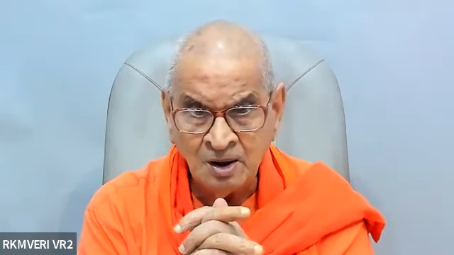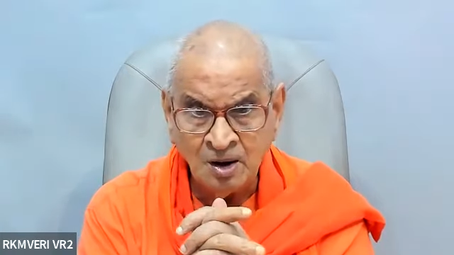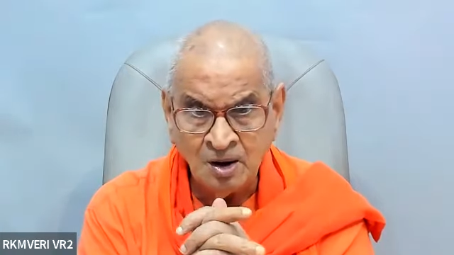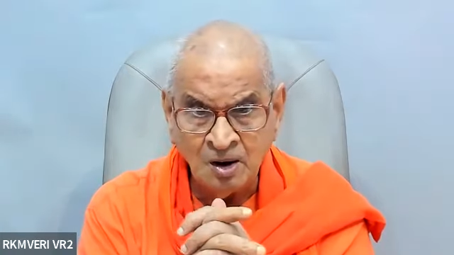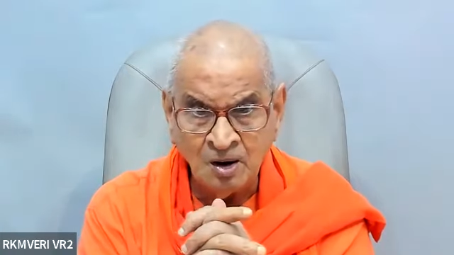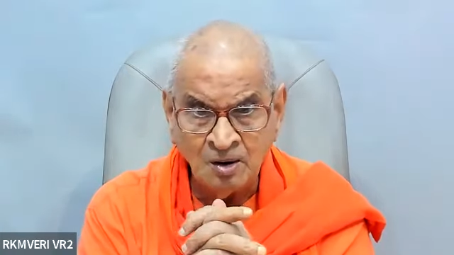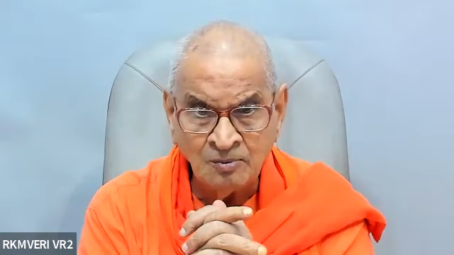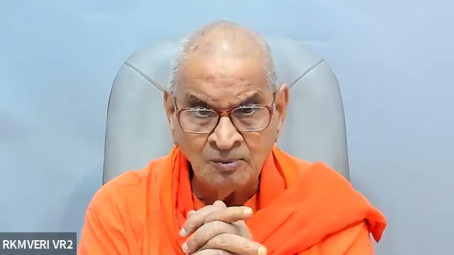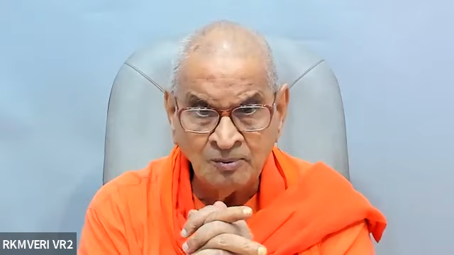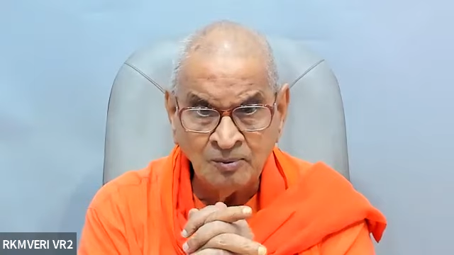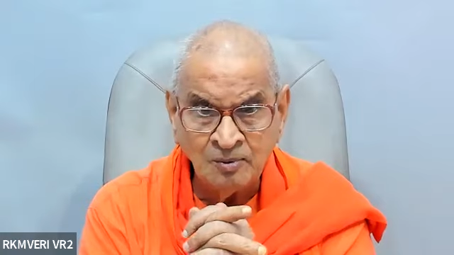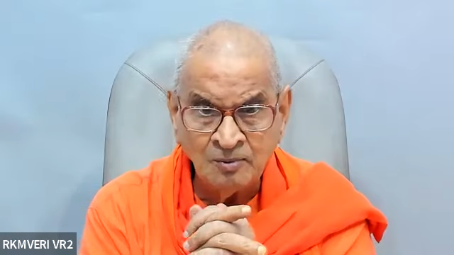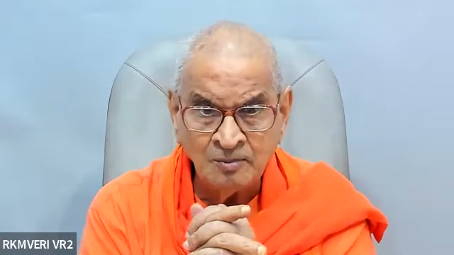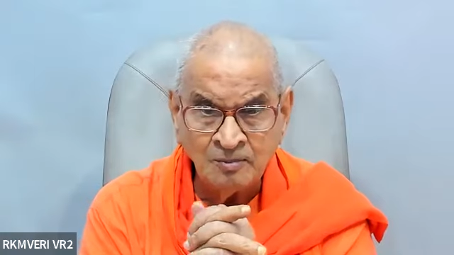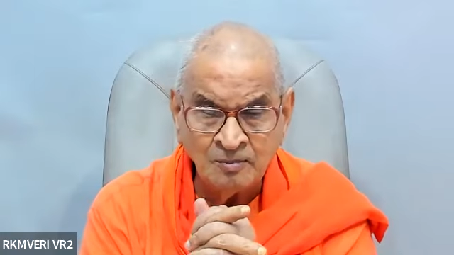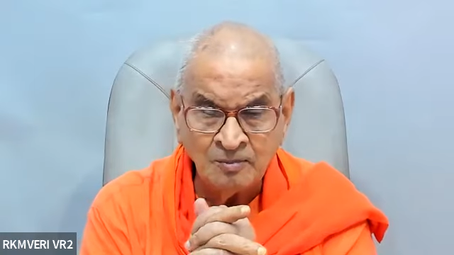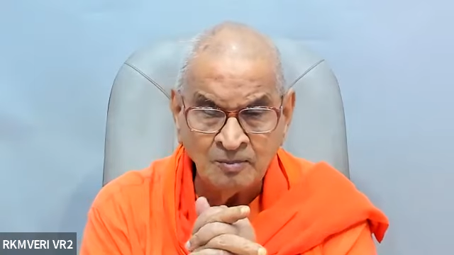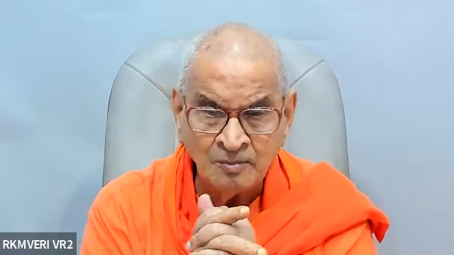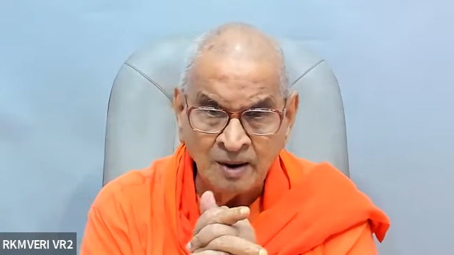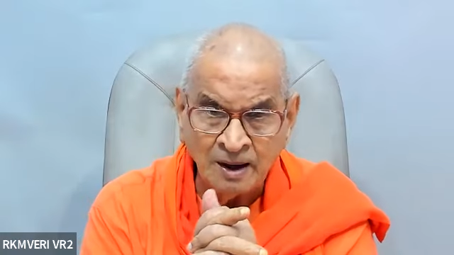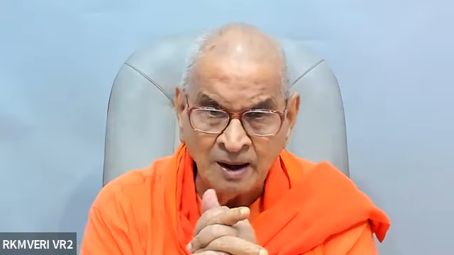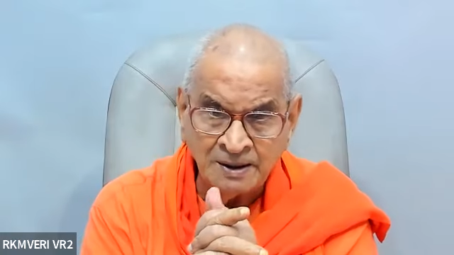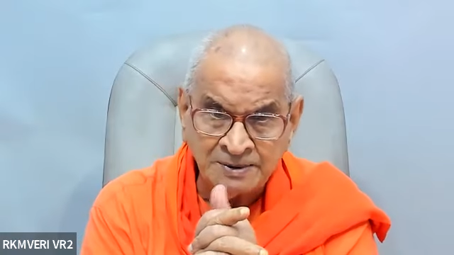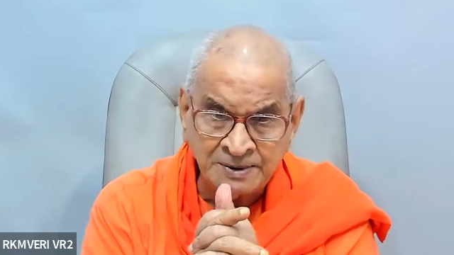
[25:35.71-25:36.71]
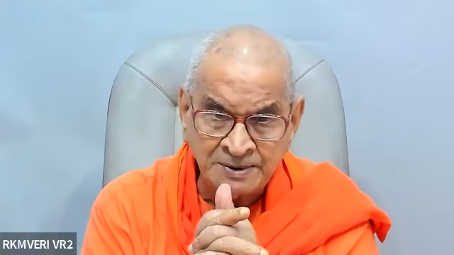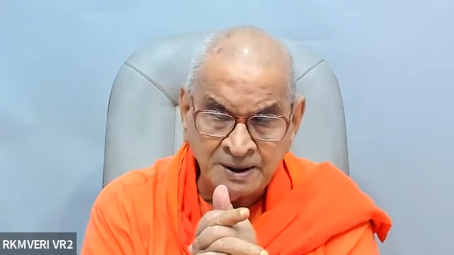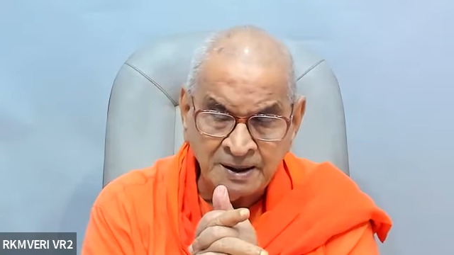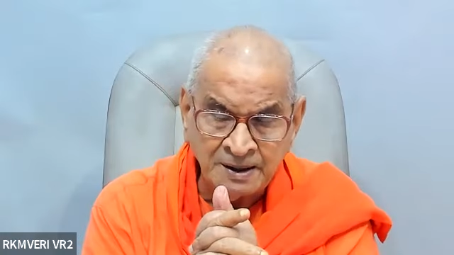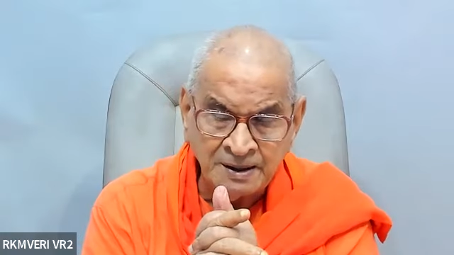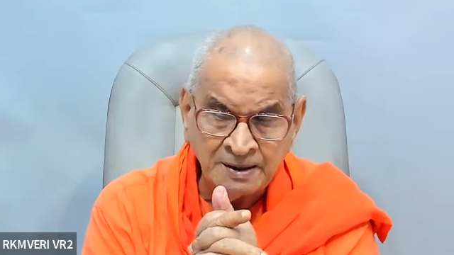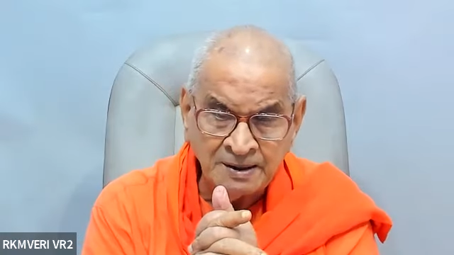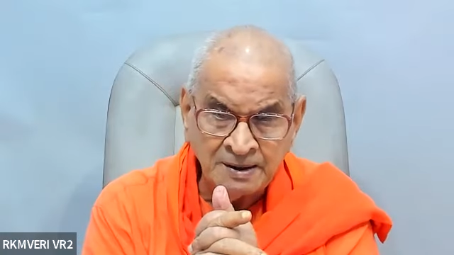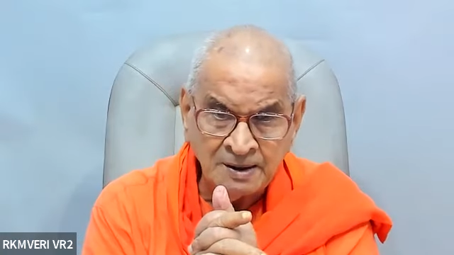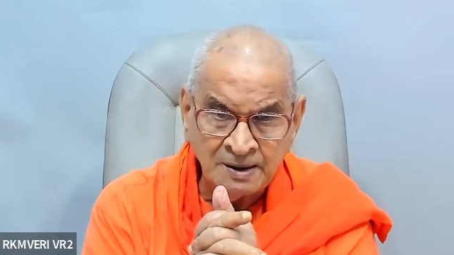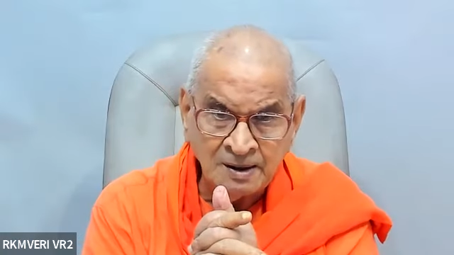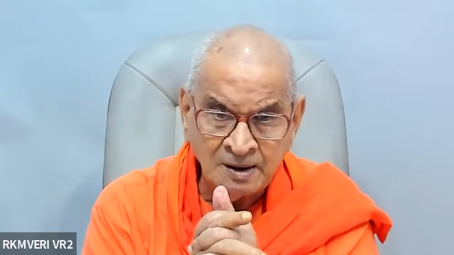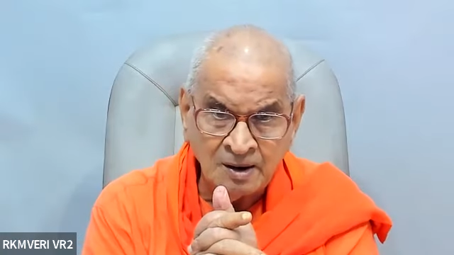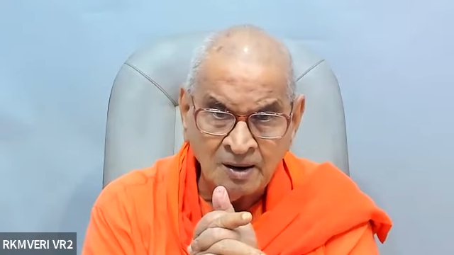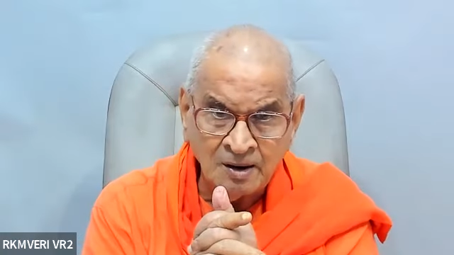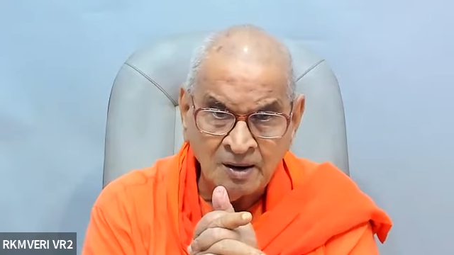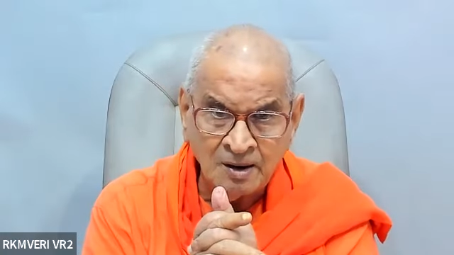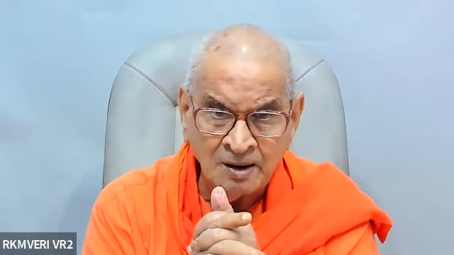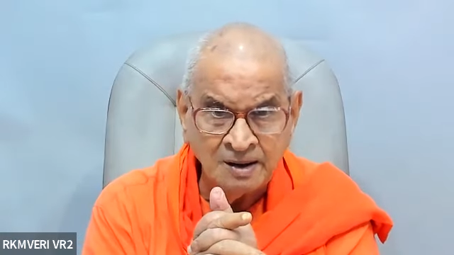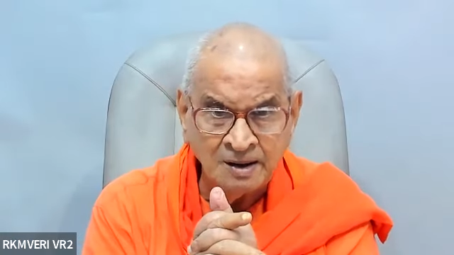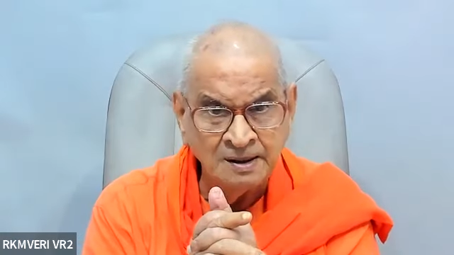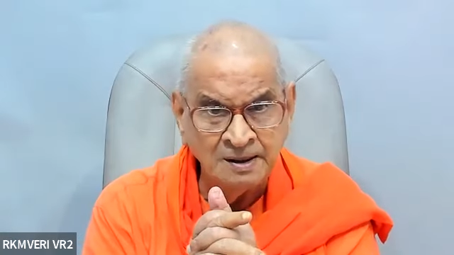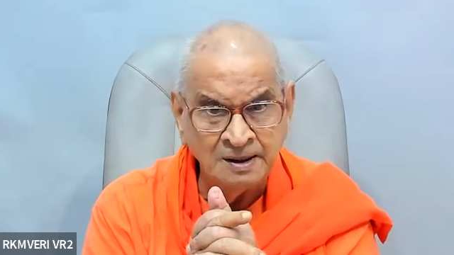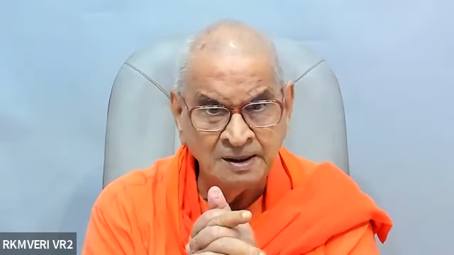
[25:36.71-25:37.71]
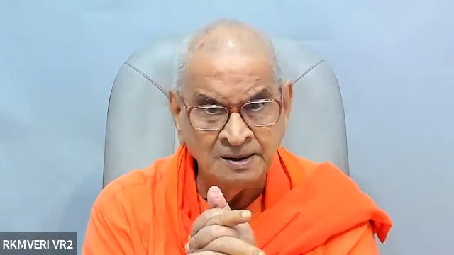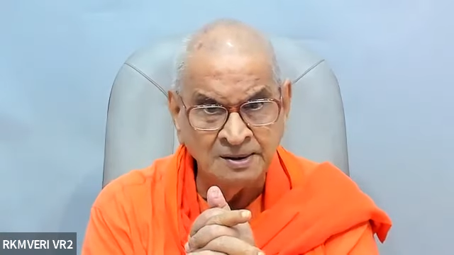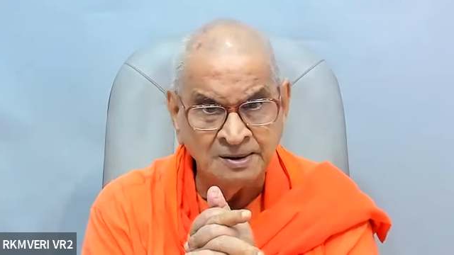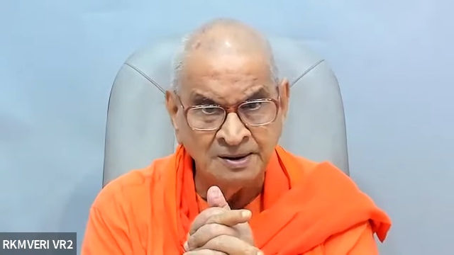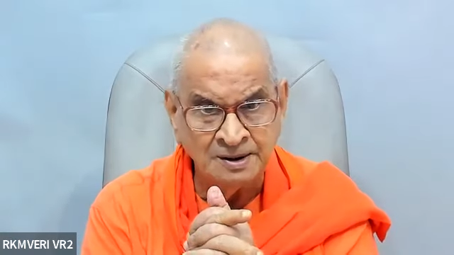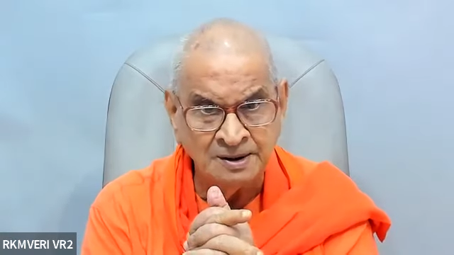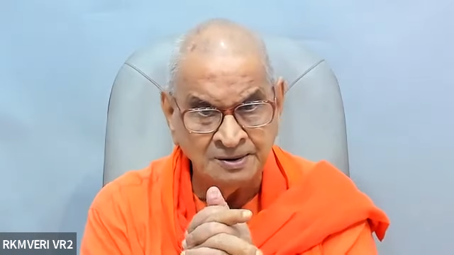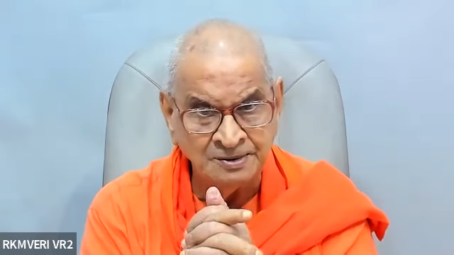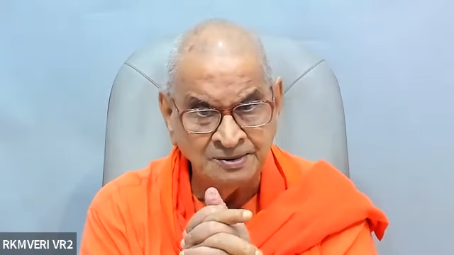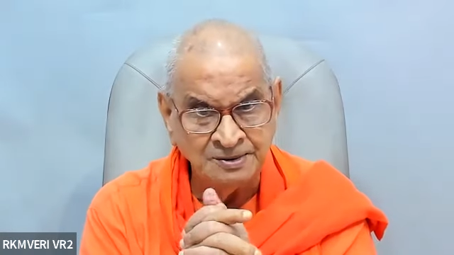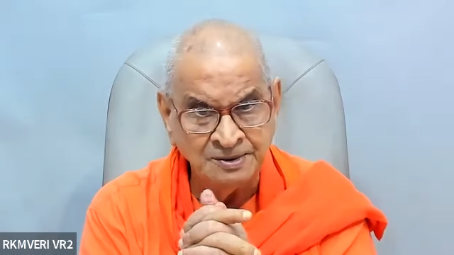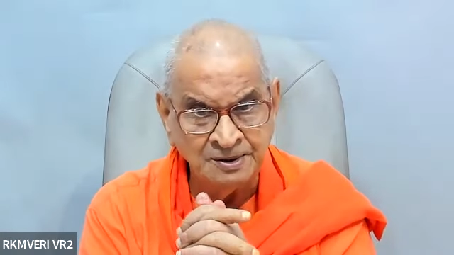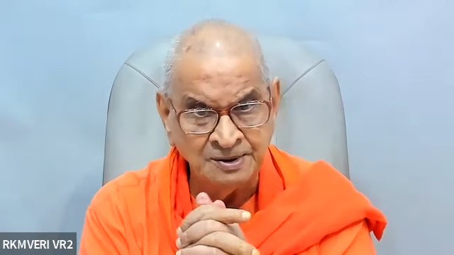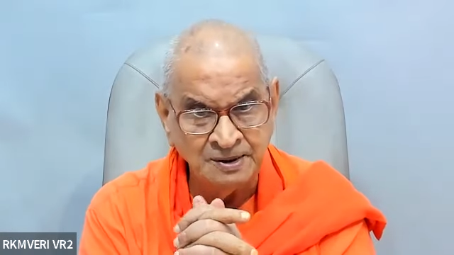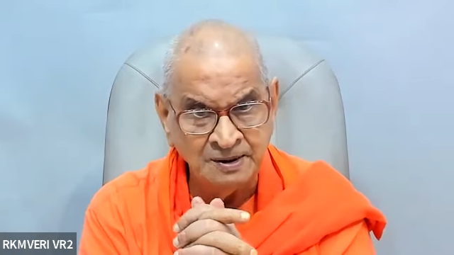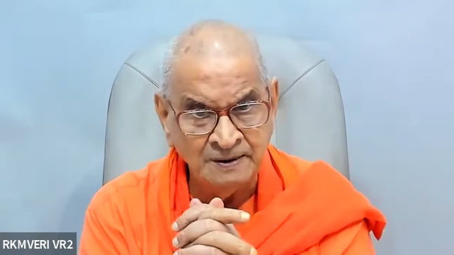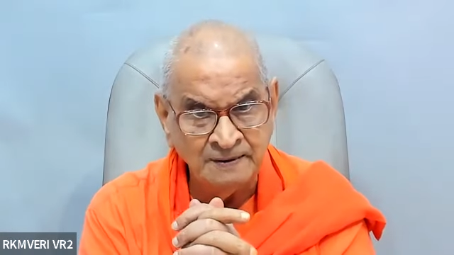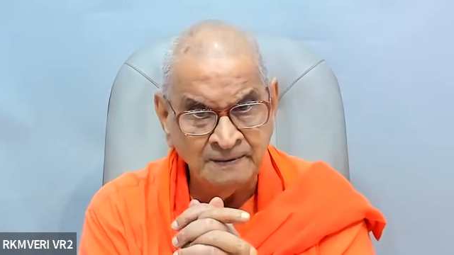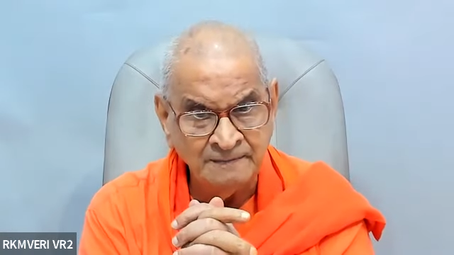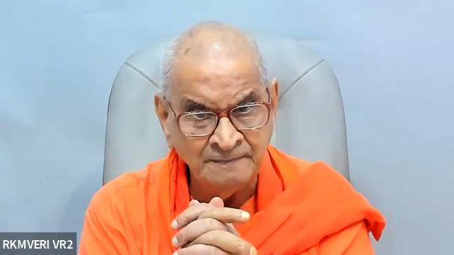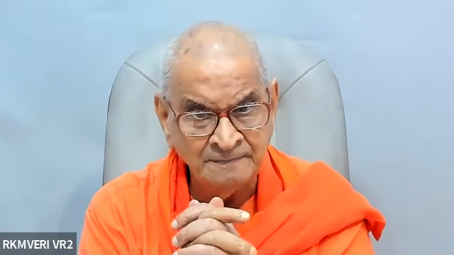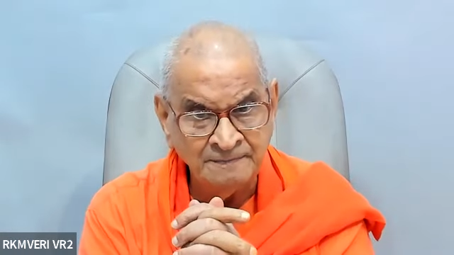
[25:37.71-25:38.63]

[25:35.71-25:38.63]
of matter or energy.